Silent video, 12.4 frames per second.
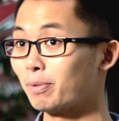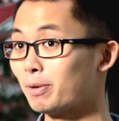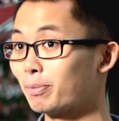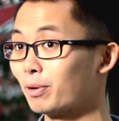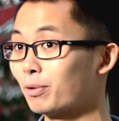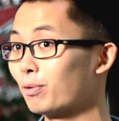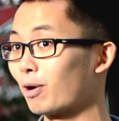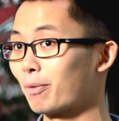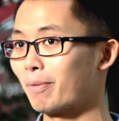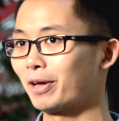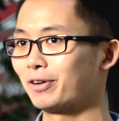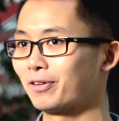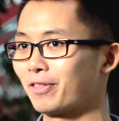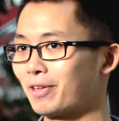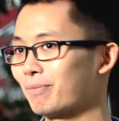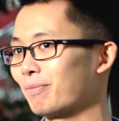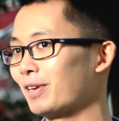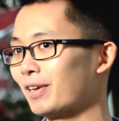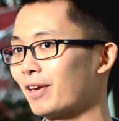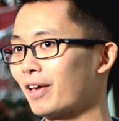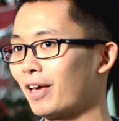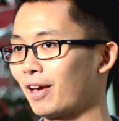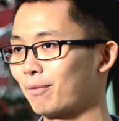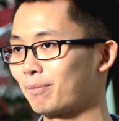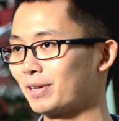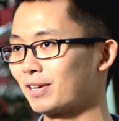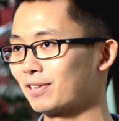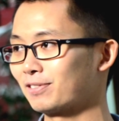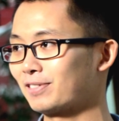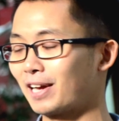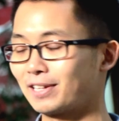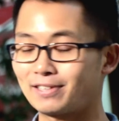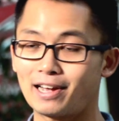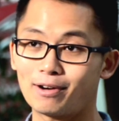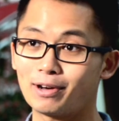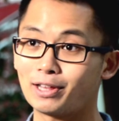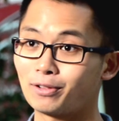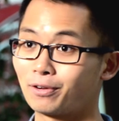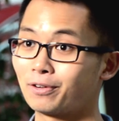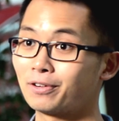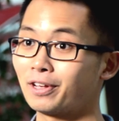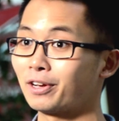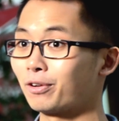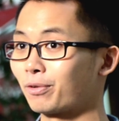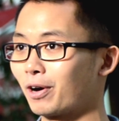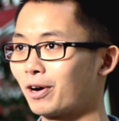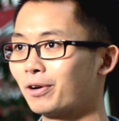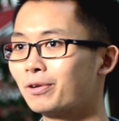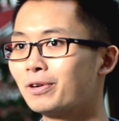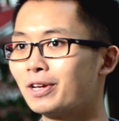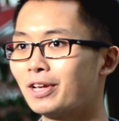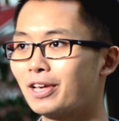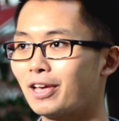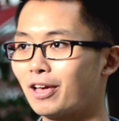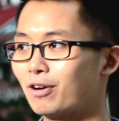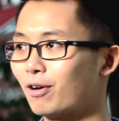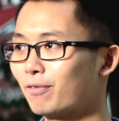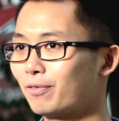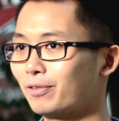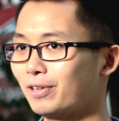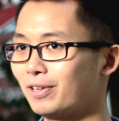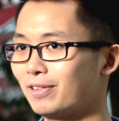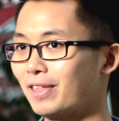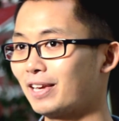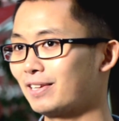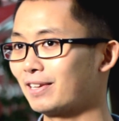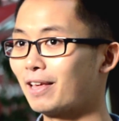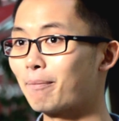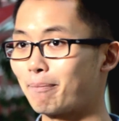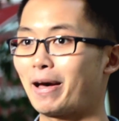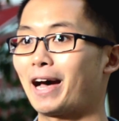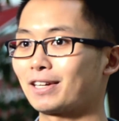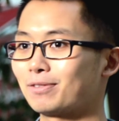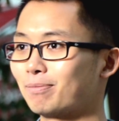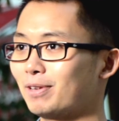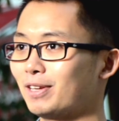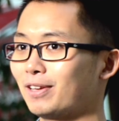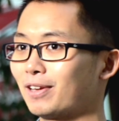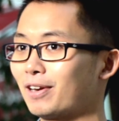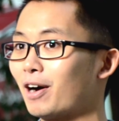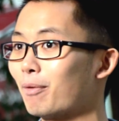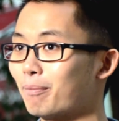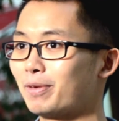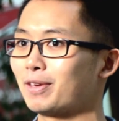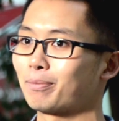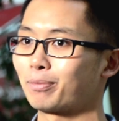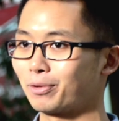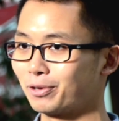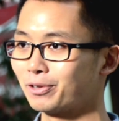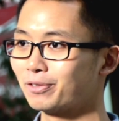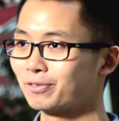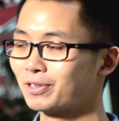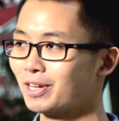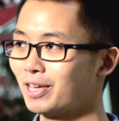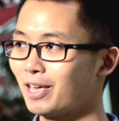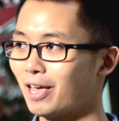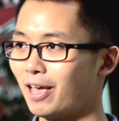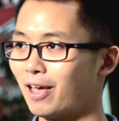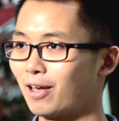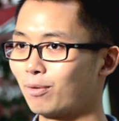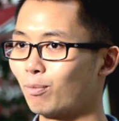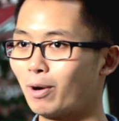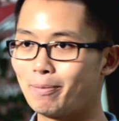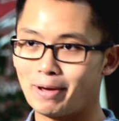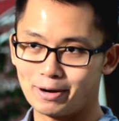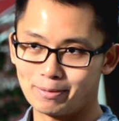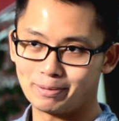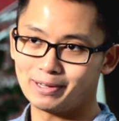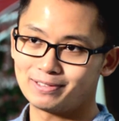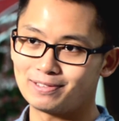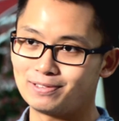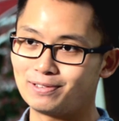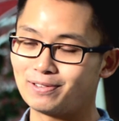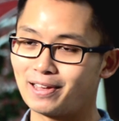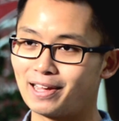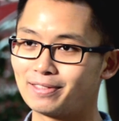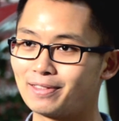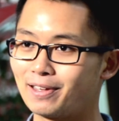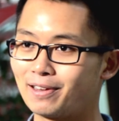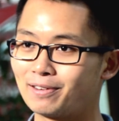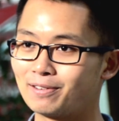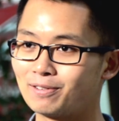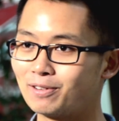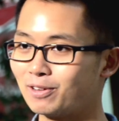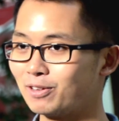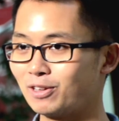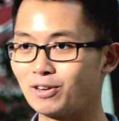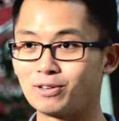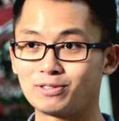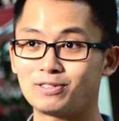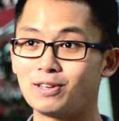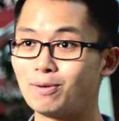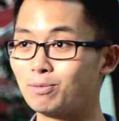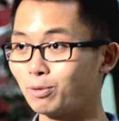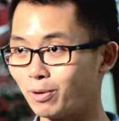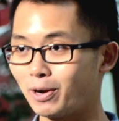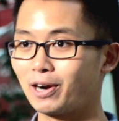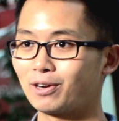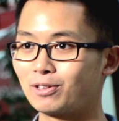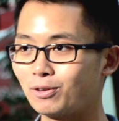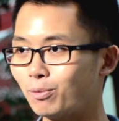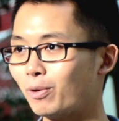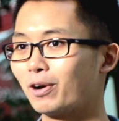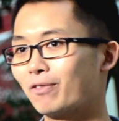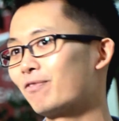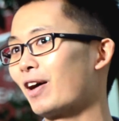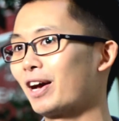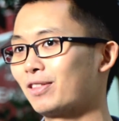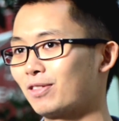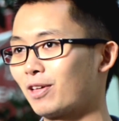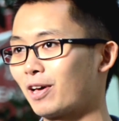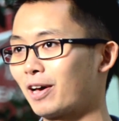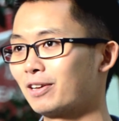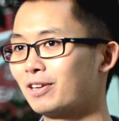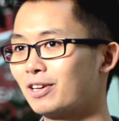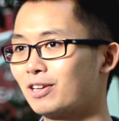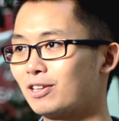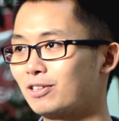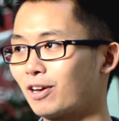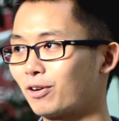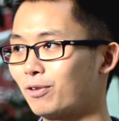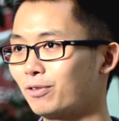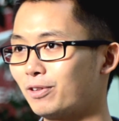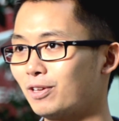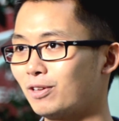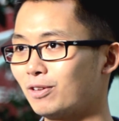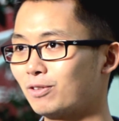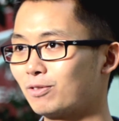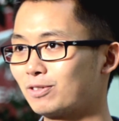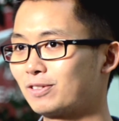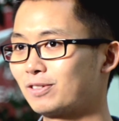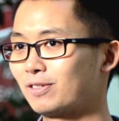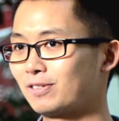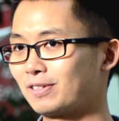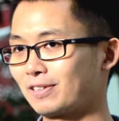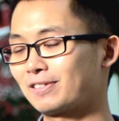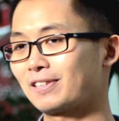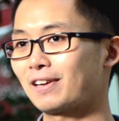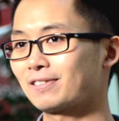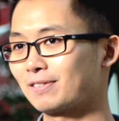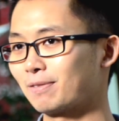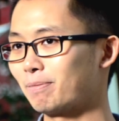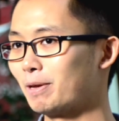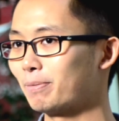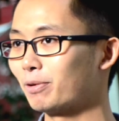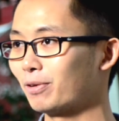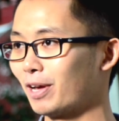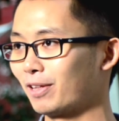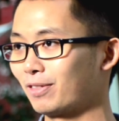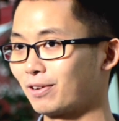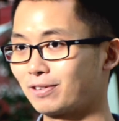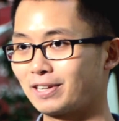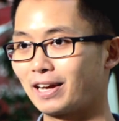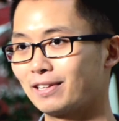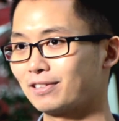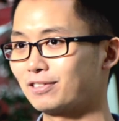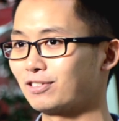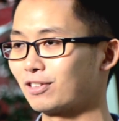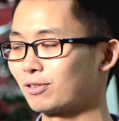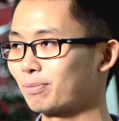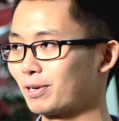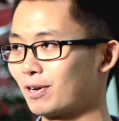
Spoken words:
people who are better than me, and because that's how I learn and grow, and hopefully they can impact me and help me improve. And what better place to do that than, you know, CEIBS, where you will find that not only success of people and their intelligence, but